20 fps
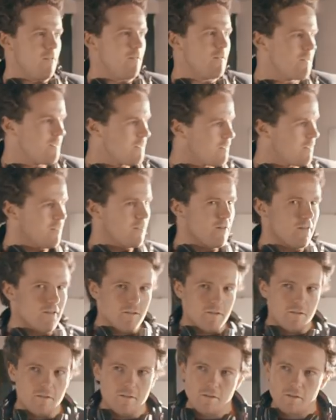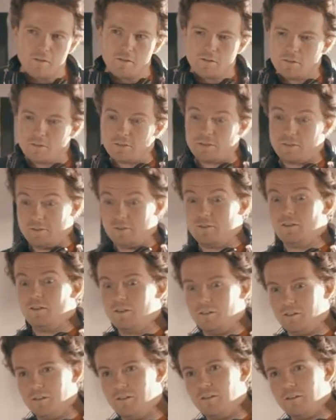We gotta do this, Big D.
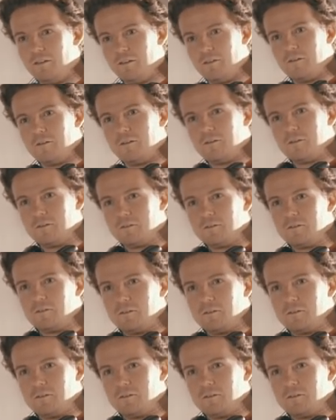Sorry about it, man.